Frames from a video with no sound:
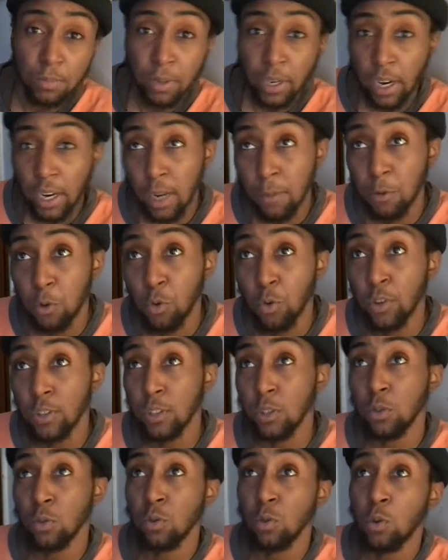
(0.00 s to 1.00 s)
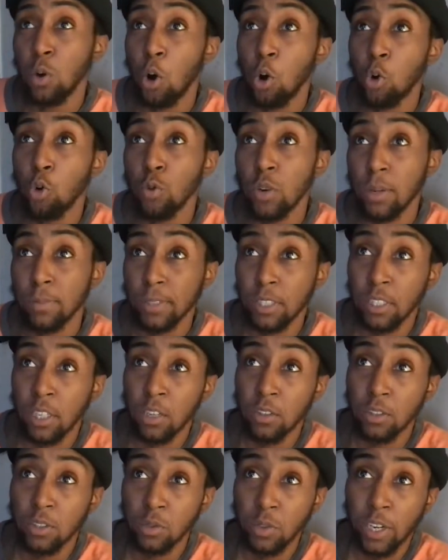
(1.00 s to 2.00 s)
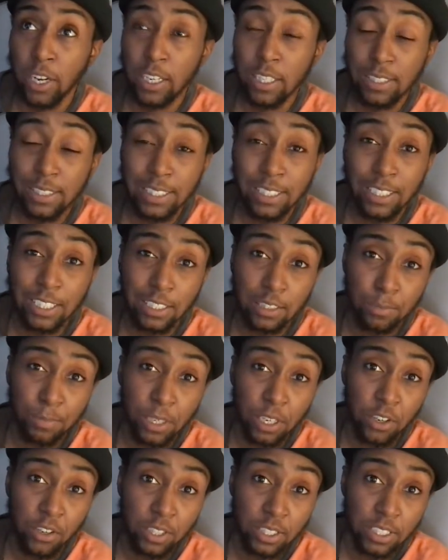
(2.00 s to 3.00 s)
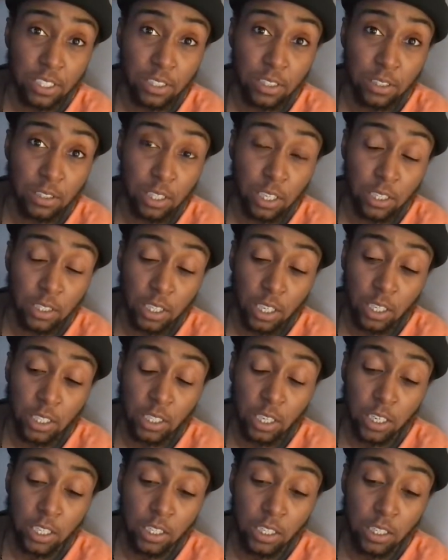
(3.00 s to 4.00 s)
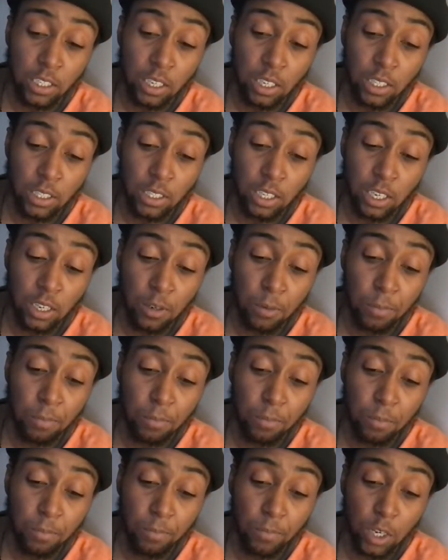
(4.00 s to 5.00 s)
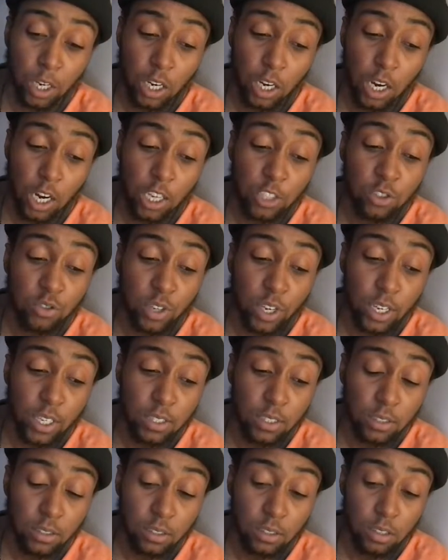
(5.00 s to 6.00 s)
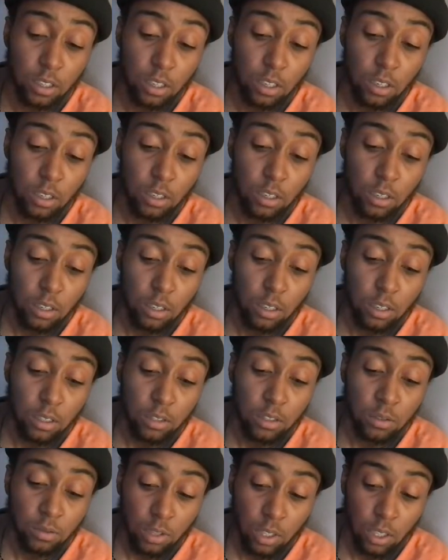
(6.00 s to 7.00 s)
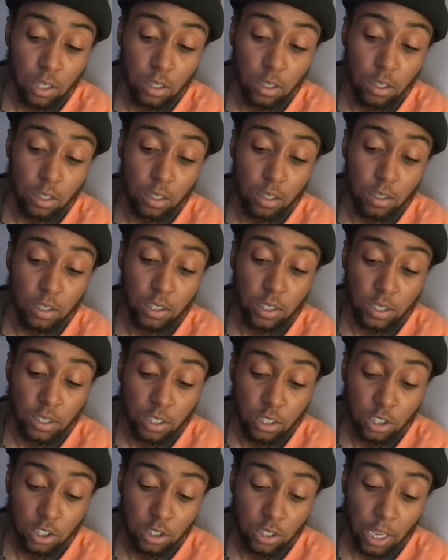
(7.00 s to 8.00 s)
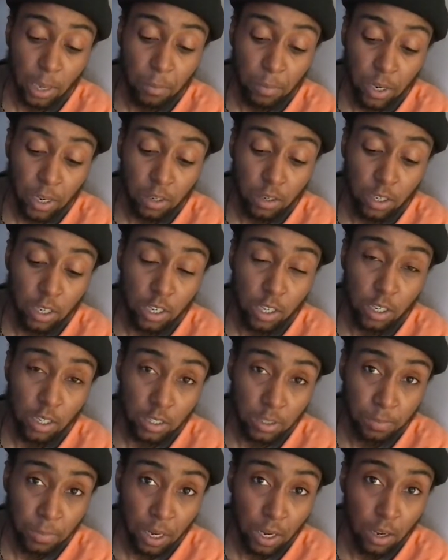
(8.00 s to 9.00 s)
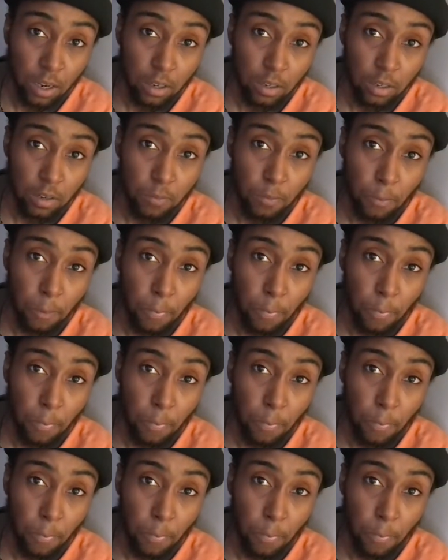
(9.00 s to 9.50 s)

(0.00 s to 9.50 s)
but I am going to hold them together so that I can see similarities and and and and, and um, contrasts, so that the decision I make is mine.